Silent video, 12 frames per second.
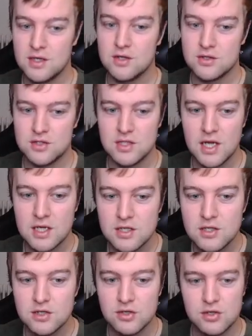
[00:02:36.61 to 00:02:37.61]
because it
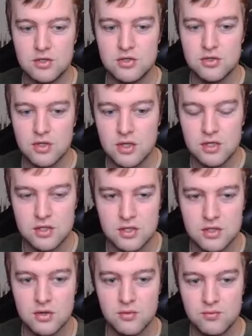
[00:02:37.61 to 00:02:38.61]
actually
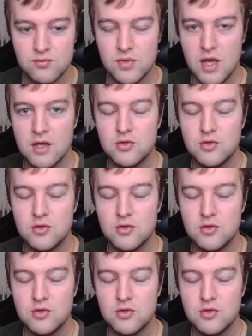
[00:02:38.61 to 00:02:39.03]
it's